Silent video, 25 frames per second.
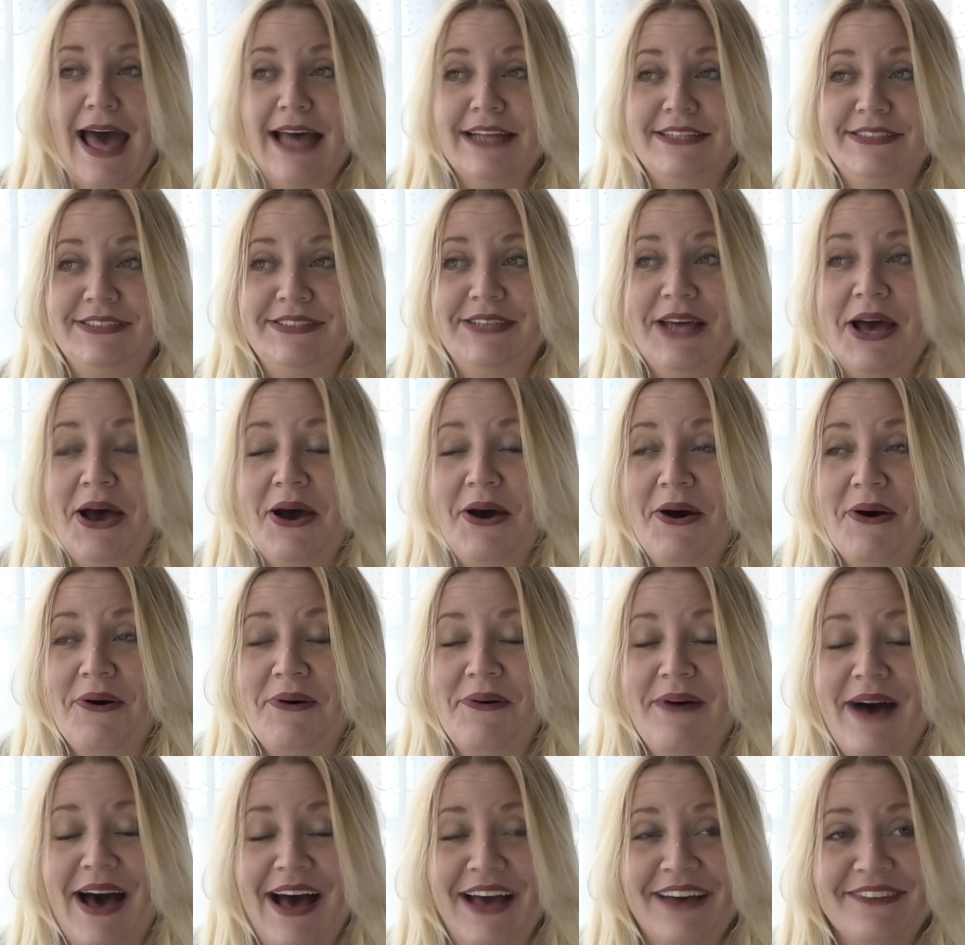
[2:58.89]

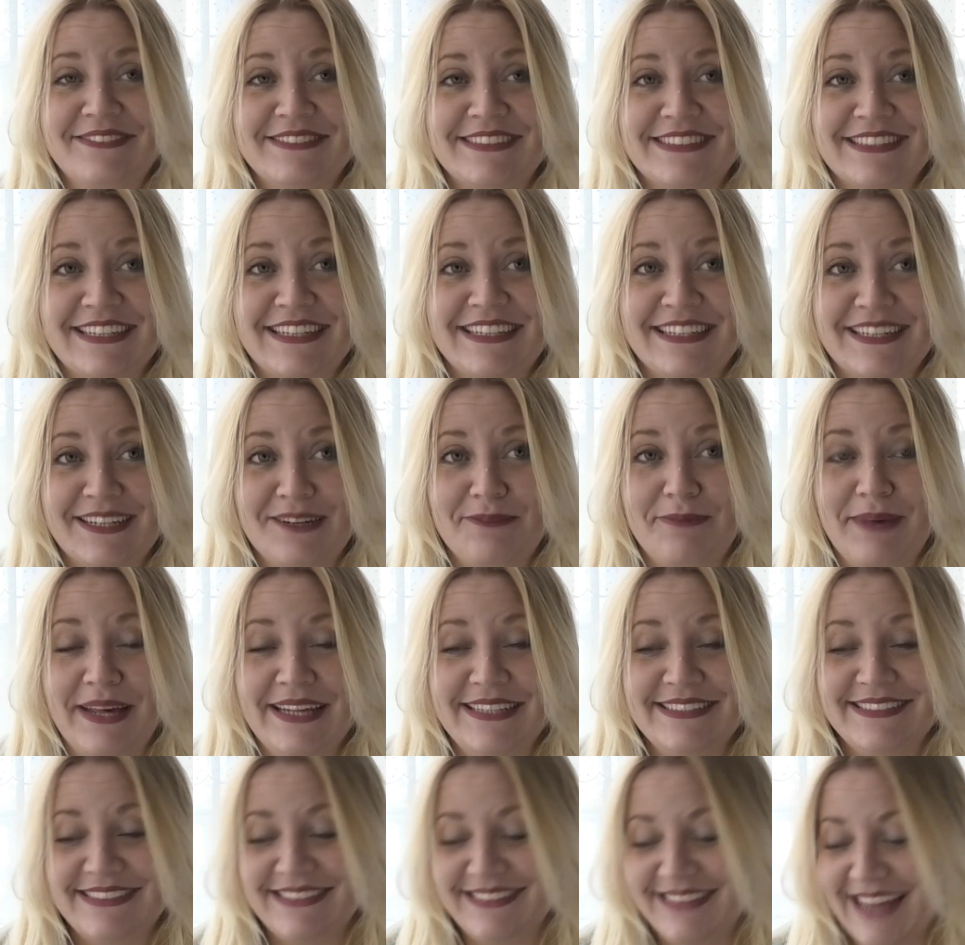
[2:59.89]
So I was a little
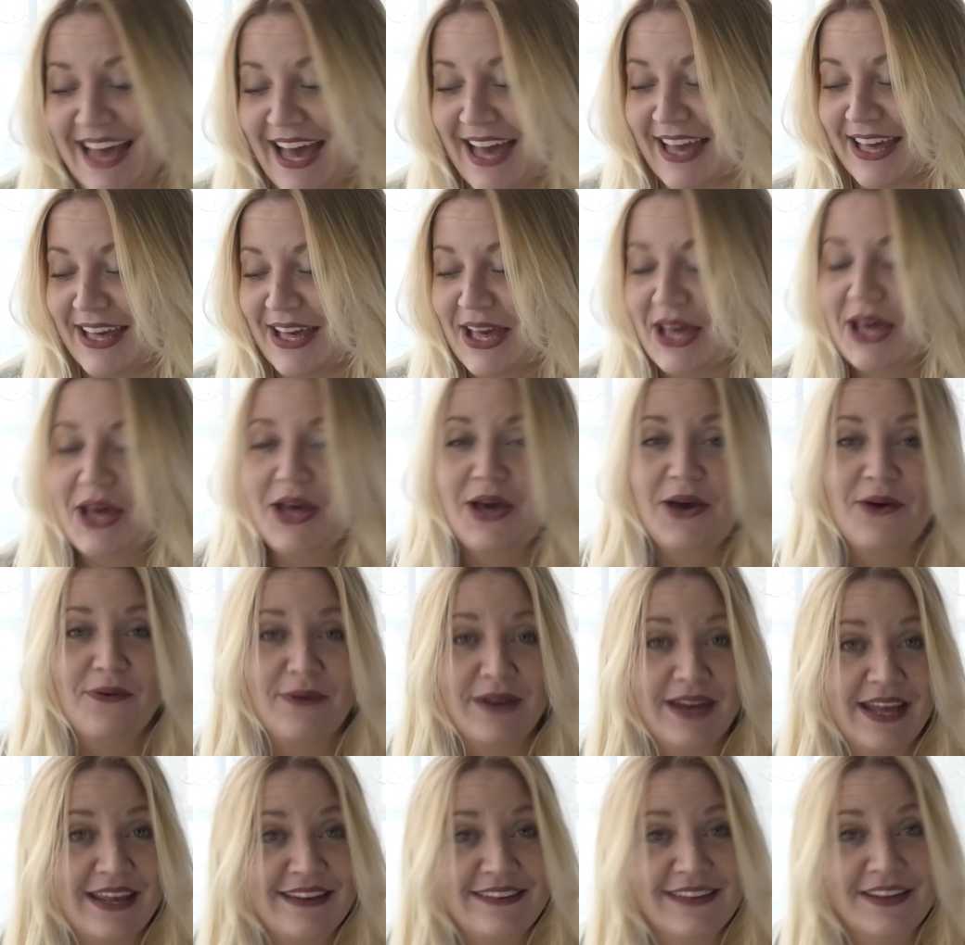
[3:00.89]
bit stuck.
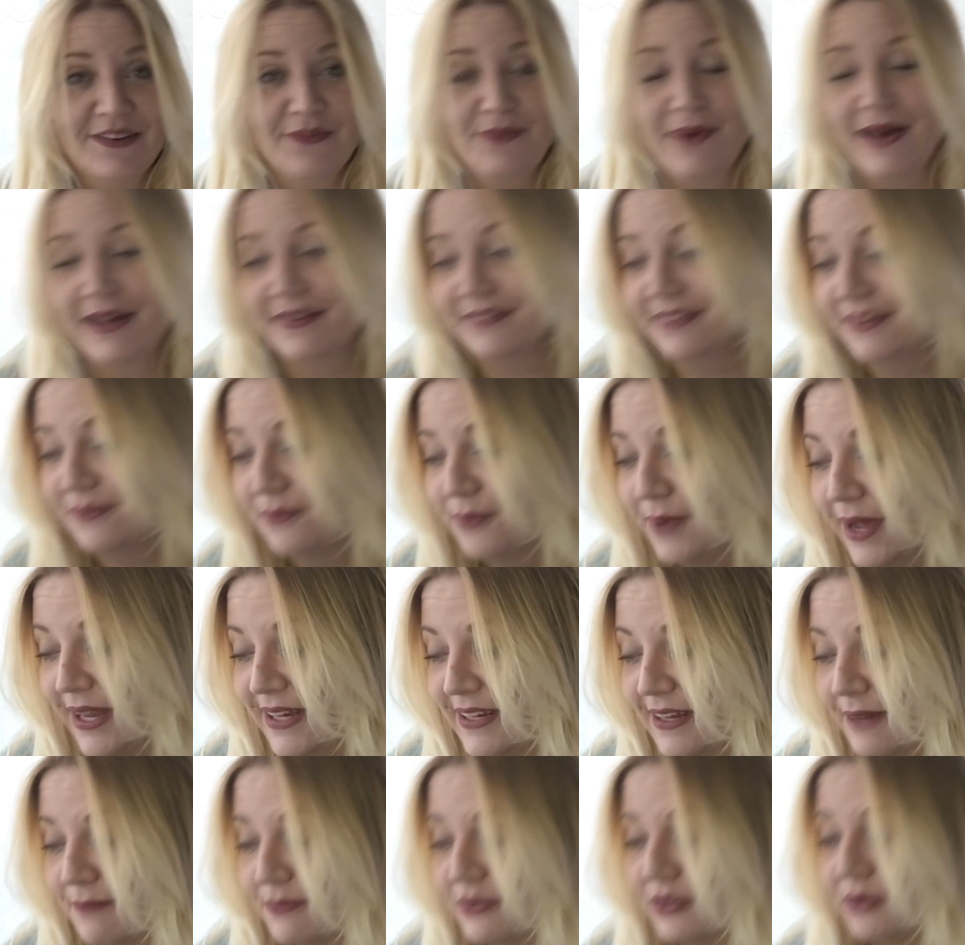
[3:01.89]
What I did
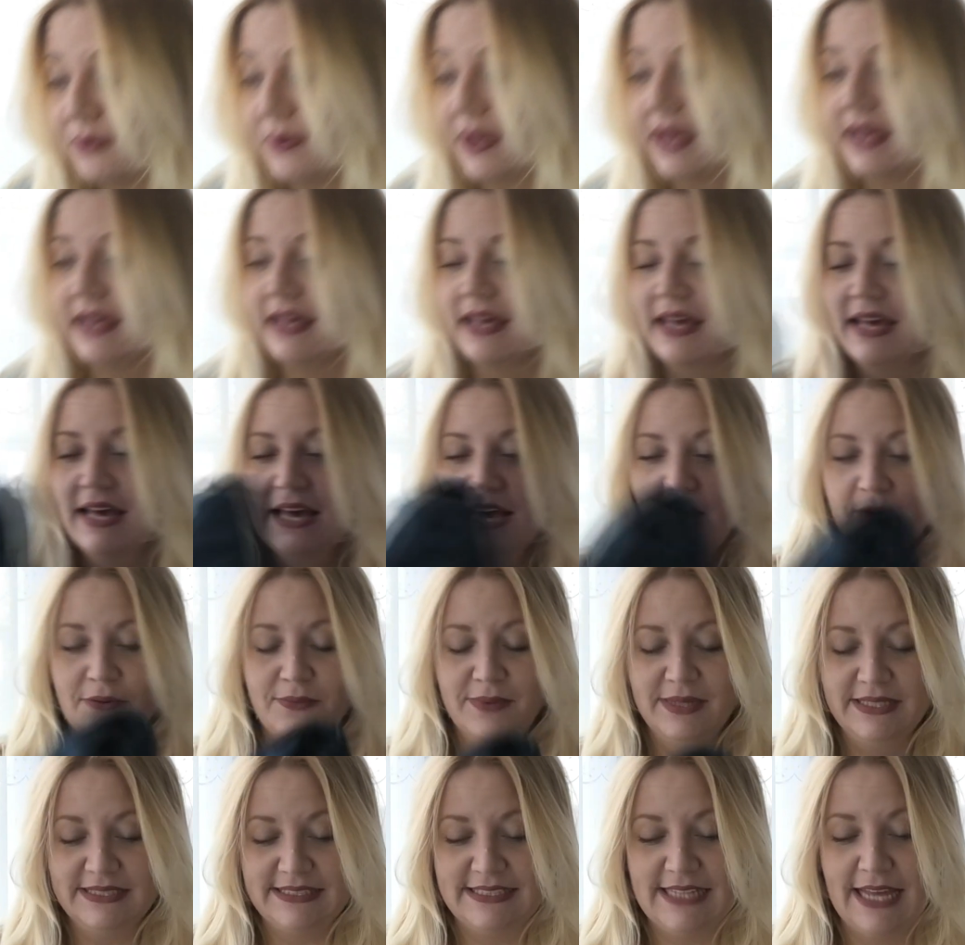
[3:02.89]
wind up doing
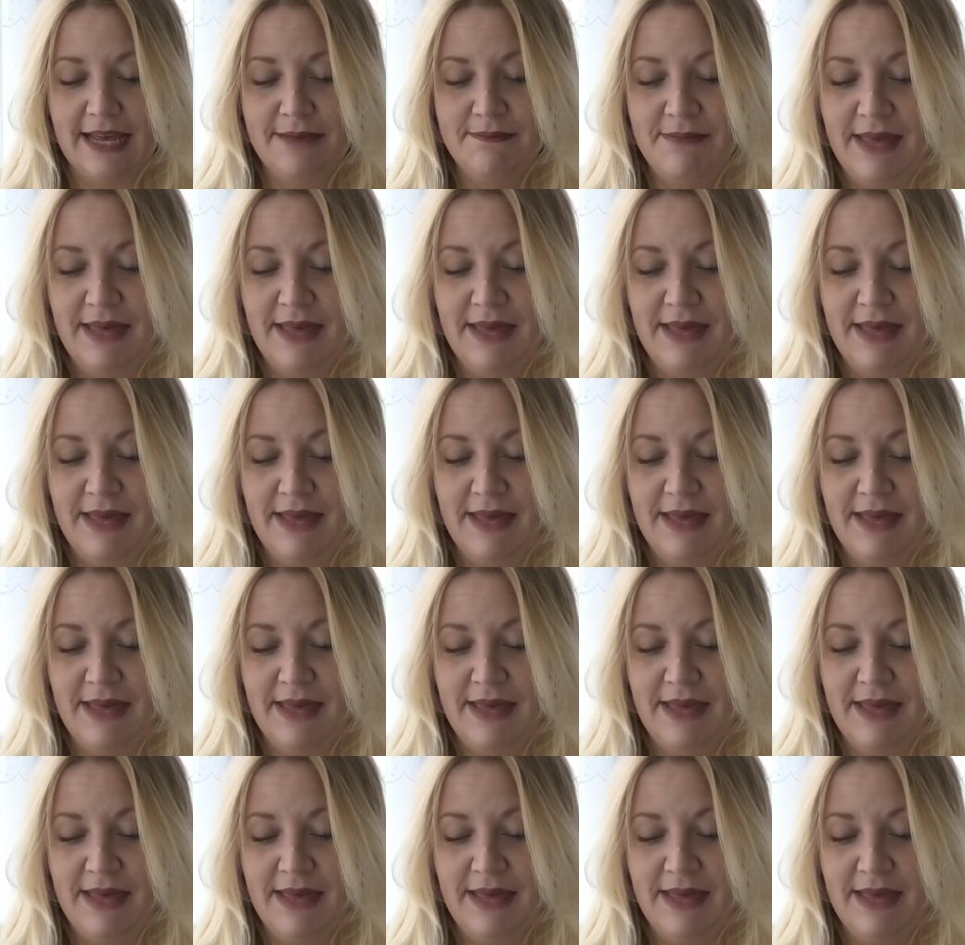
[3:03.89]
was I